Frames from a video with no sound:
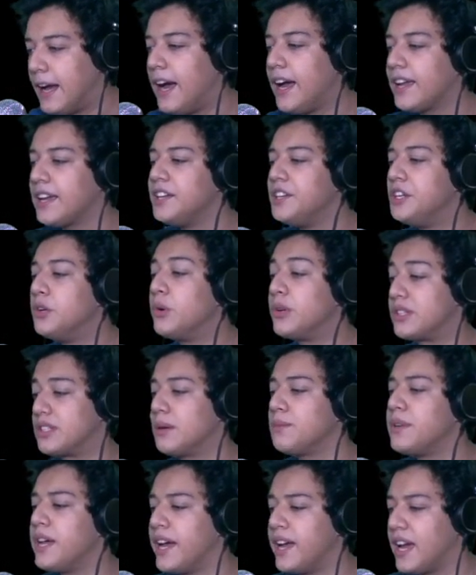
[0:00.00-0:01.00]
I can do it
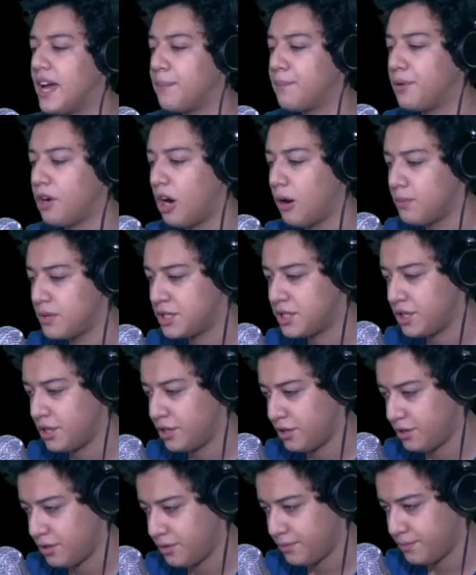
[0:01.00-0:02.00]
someday, I promise
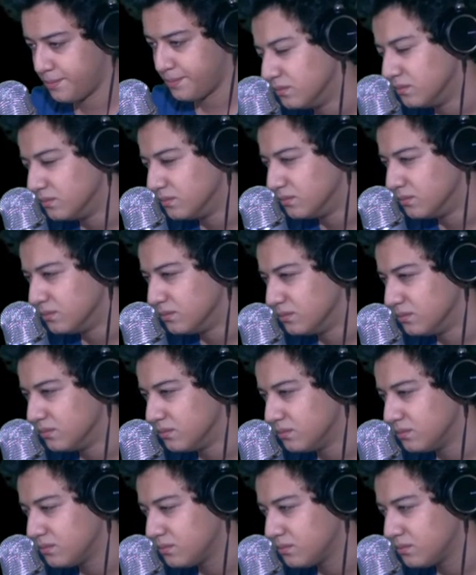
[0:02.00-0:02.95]
you.